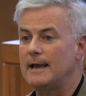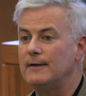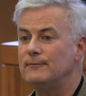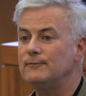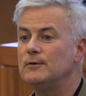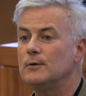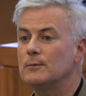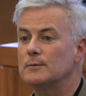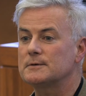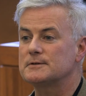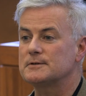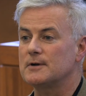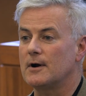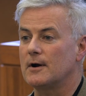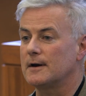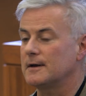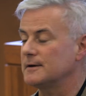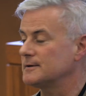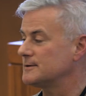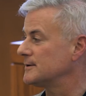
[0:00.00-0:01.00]
if you were
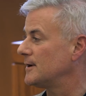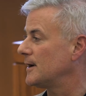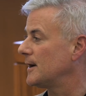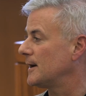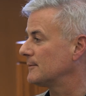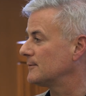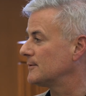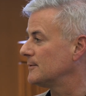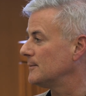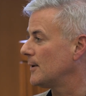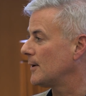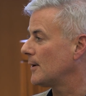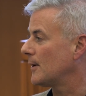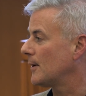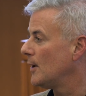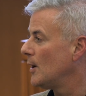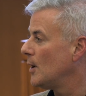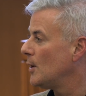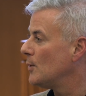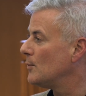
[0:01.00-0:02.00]
starting a startup tomorrow,